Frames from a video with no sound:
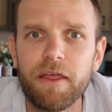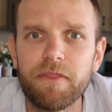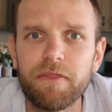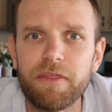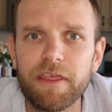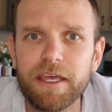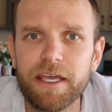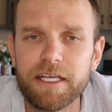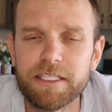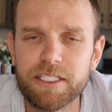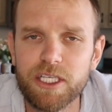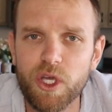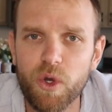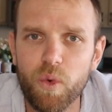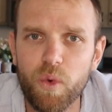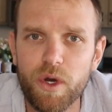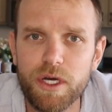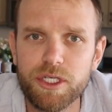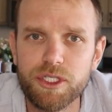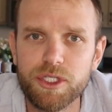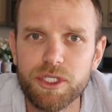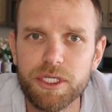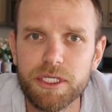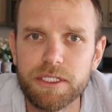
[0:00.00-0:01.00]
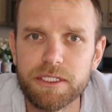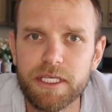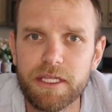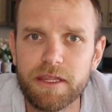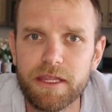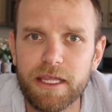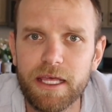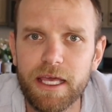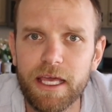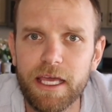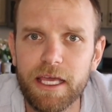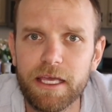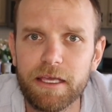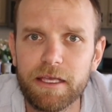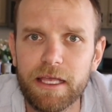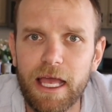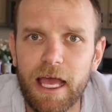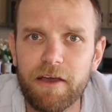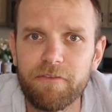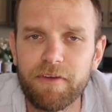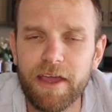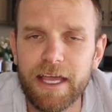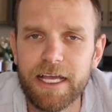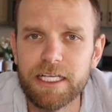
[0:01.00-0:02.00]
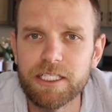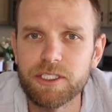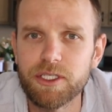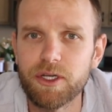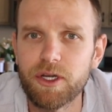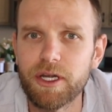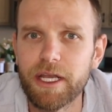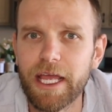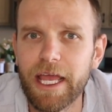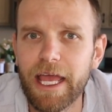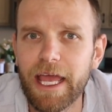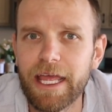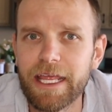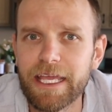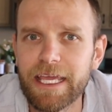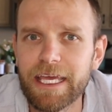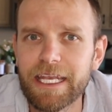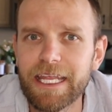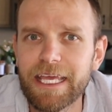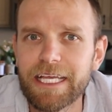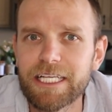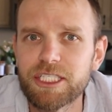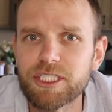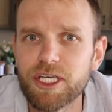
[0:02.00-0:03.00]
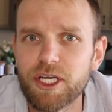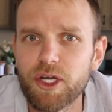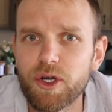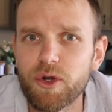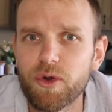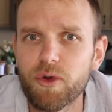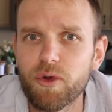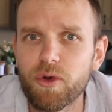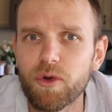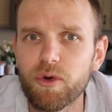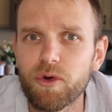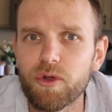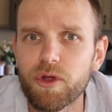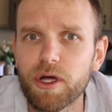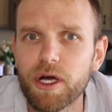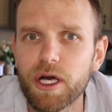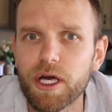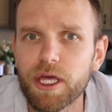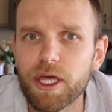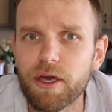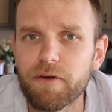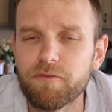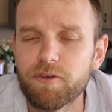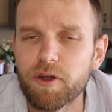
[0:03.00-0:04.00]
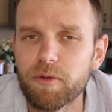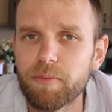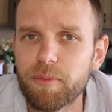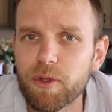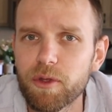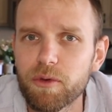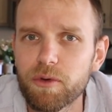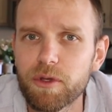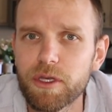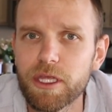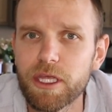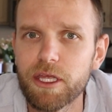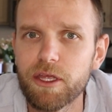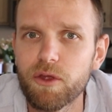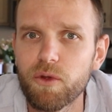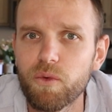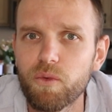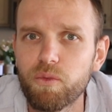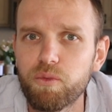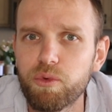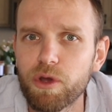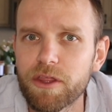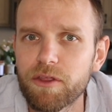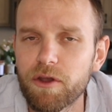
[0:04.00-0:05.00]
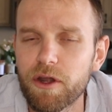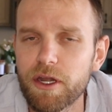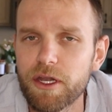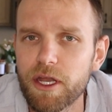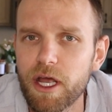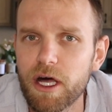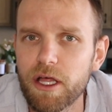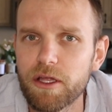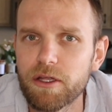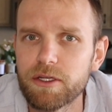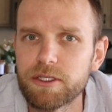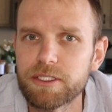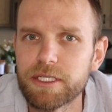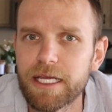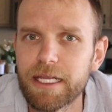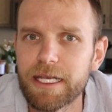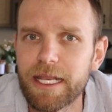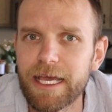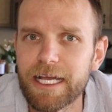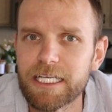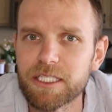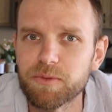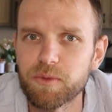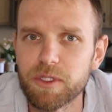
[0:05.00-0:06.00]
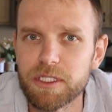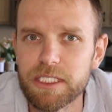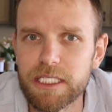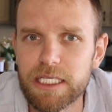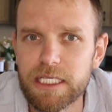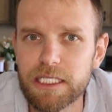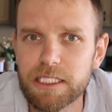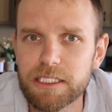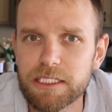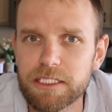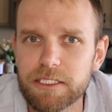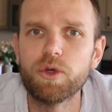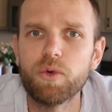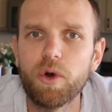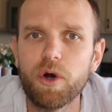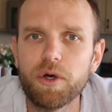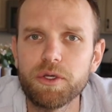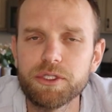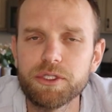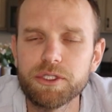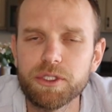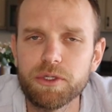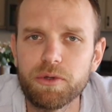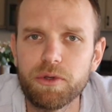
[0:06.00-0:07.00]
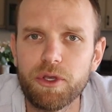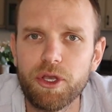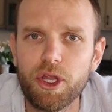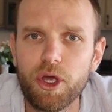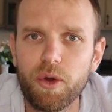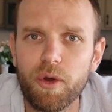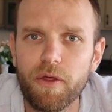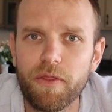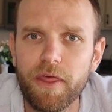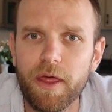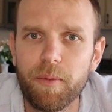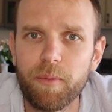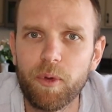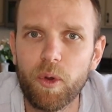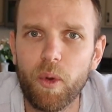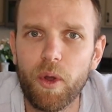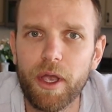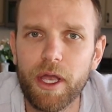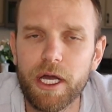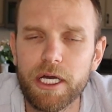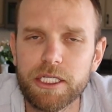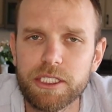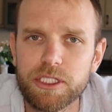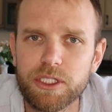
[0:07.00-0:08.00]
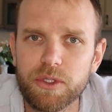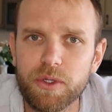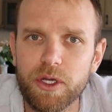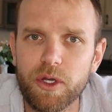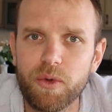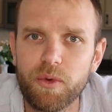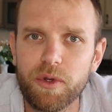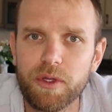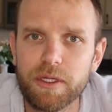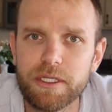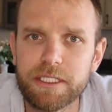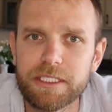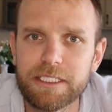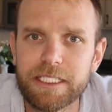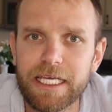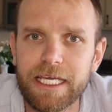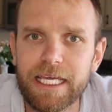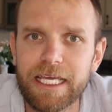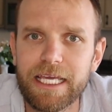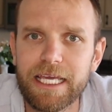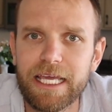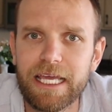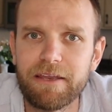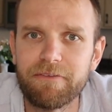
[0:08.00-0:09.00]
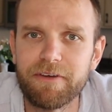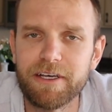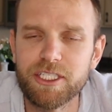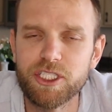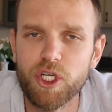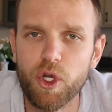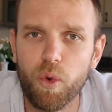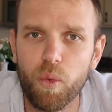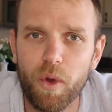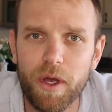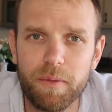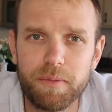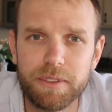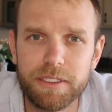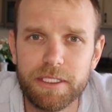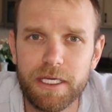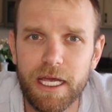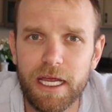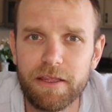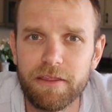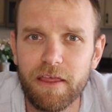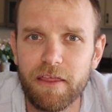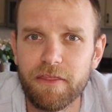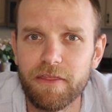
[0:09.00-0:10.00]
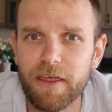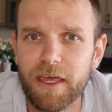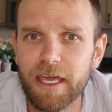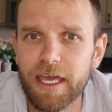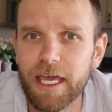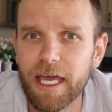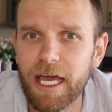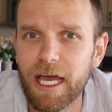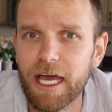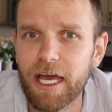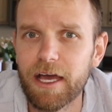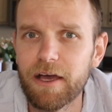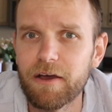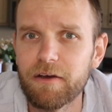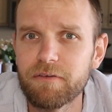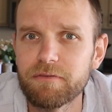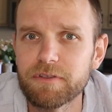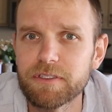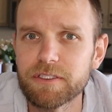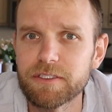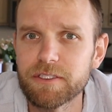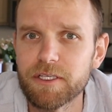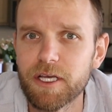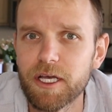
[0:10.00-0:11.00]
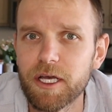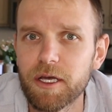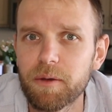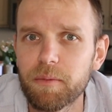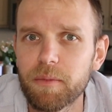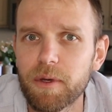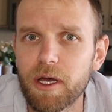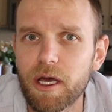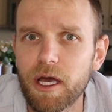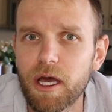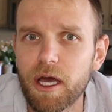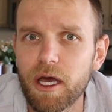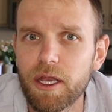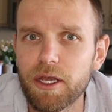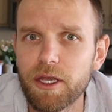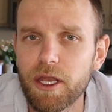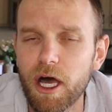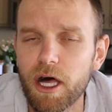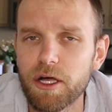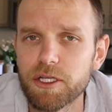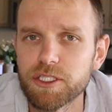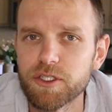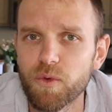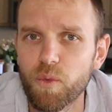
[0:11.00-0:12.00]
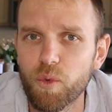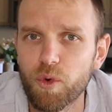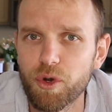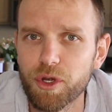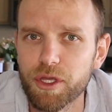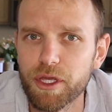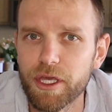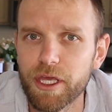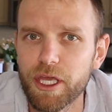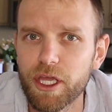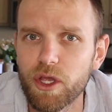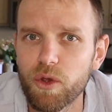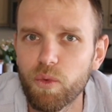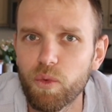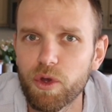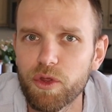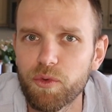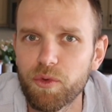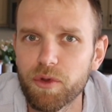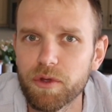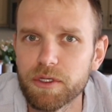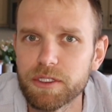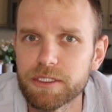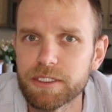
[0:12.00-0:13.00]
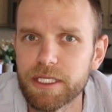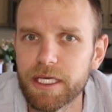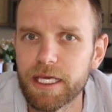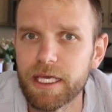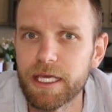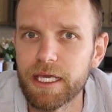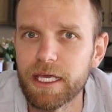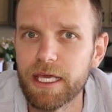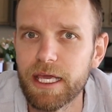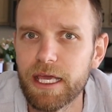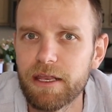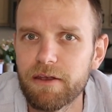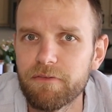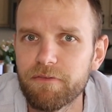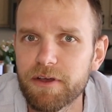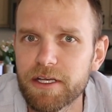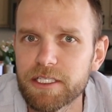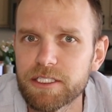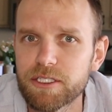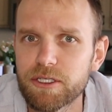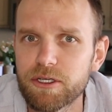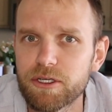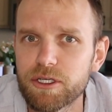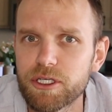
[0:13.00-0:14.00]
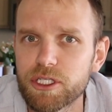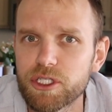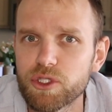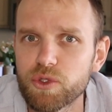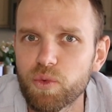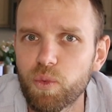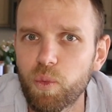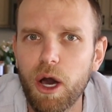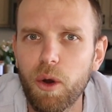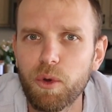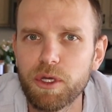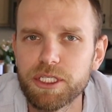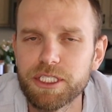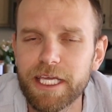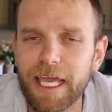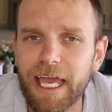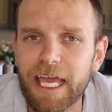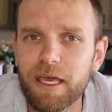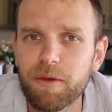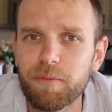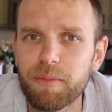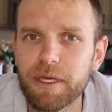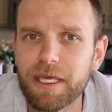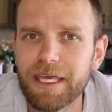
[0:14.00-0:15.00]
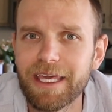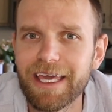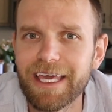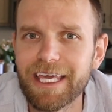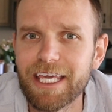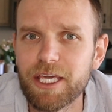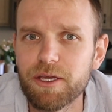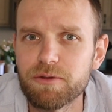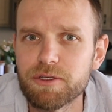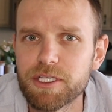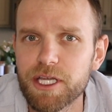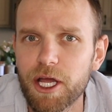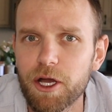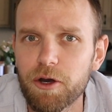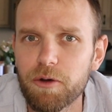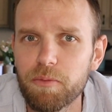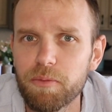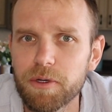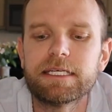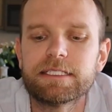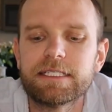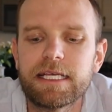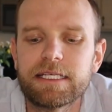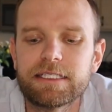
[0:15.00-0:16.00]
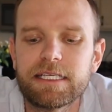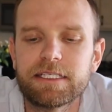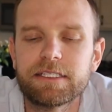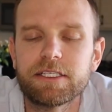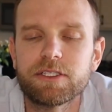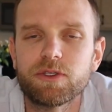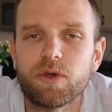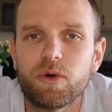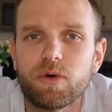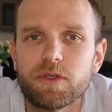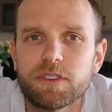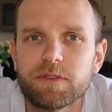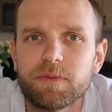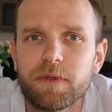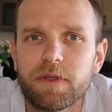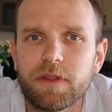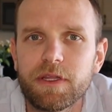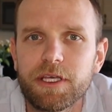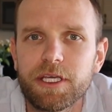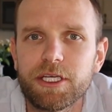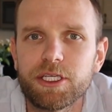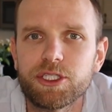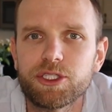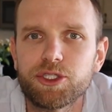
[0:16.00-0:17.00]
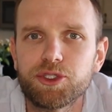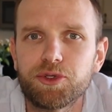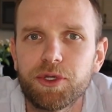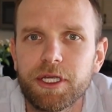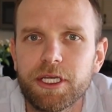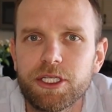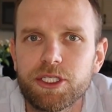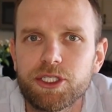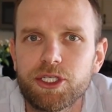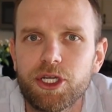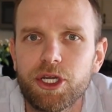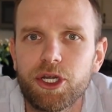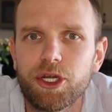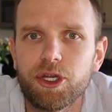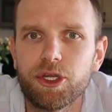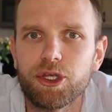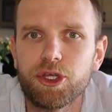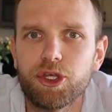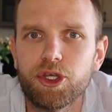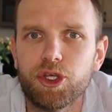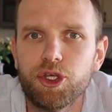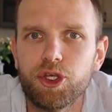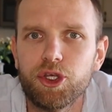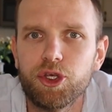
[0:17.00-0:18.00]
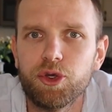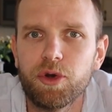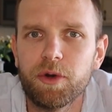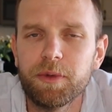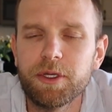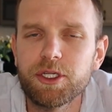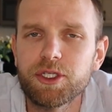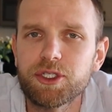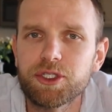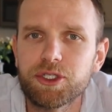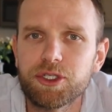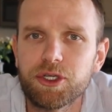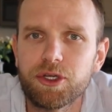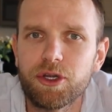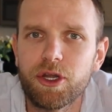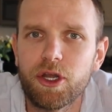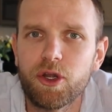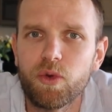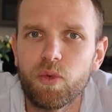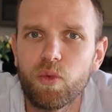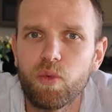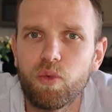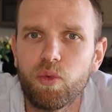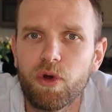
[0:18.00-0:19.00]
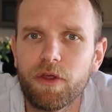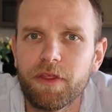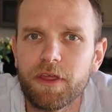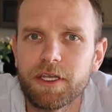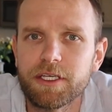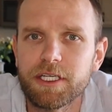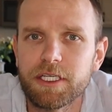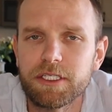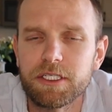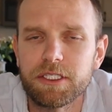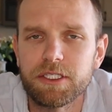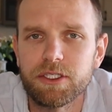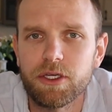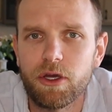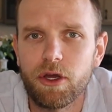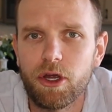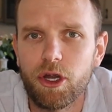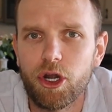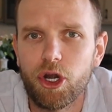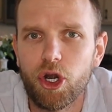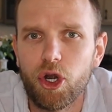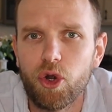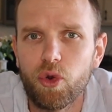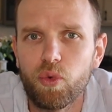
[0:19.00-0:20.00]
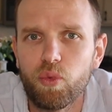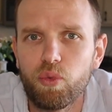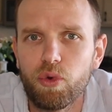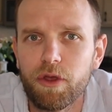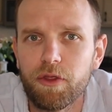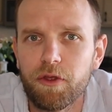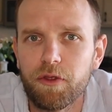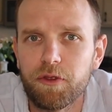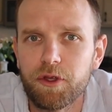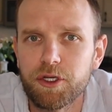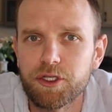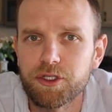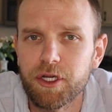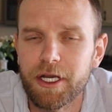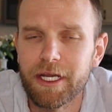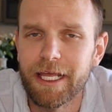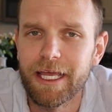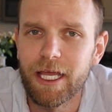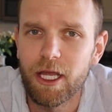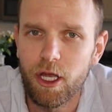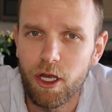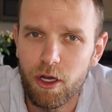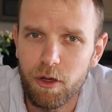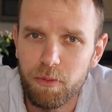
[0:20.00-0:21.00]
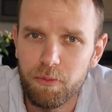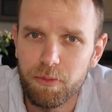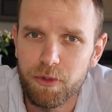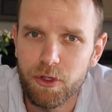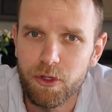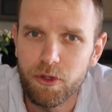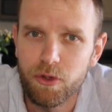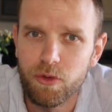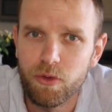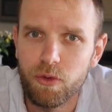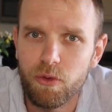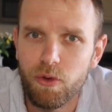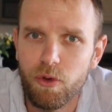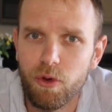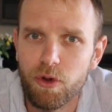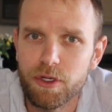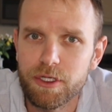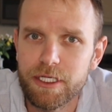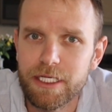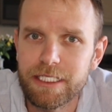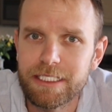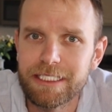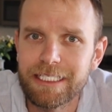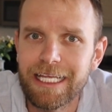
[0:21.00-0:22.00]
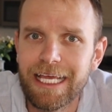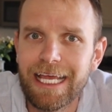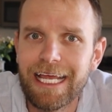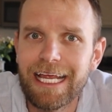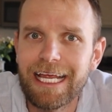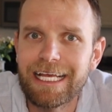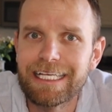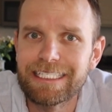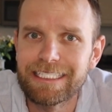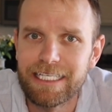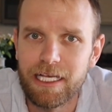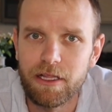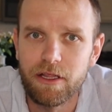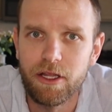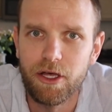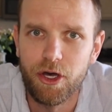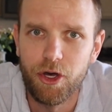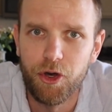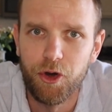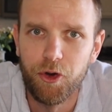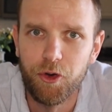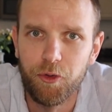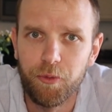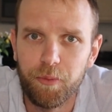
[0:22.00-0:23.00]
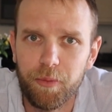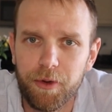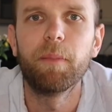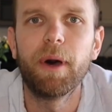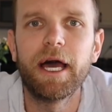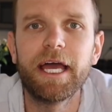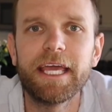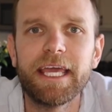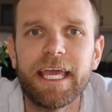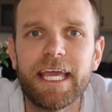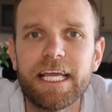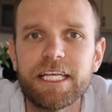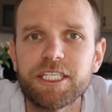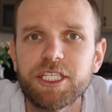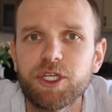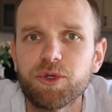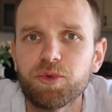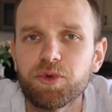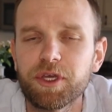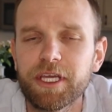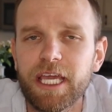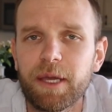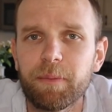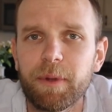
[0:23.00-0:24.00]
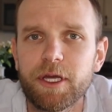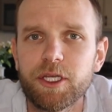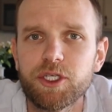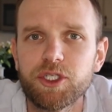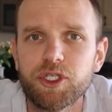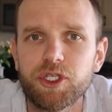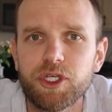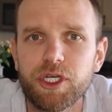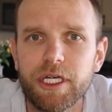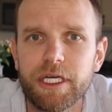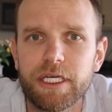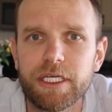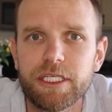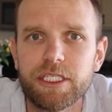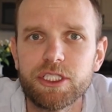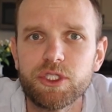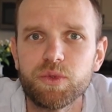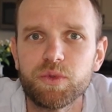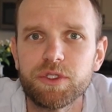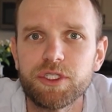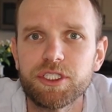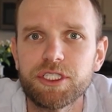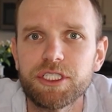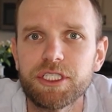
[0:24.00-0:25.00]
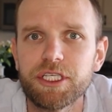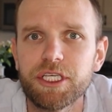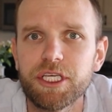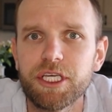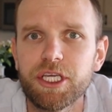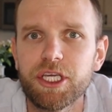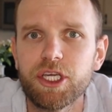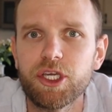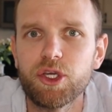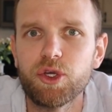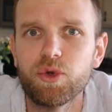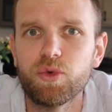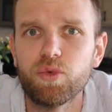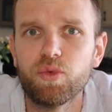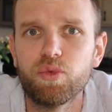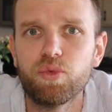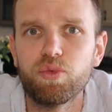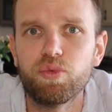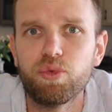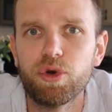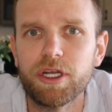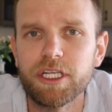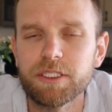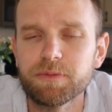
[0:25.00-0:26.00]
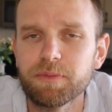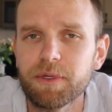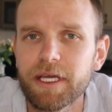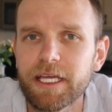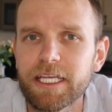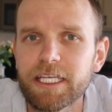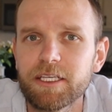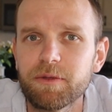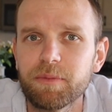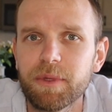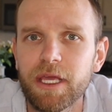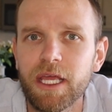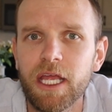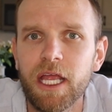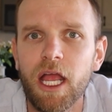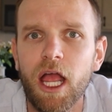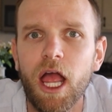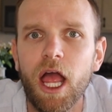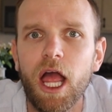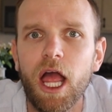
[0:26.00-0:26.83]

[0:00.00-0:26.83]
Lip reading: the kinds of questions that they have answered, and get a general comfortability with their knowledge and expertise. You also know if I'm going on to a real estate investor website that they have some knowledge of working with real estate investors, which can be a huge help. Since this is ultimately a stranger, you want to be sure on what the intentions are, whether they're trying to help you or just sell a home. My agent really gained my trust when she would explain to me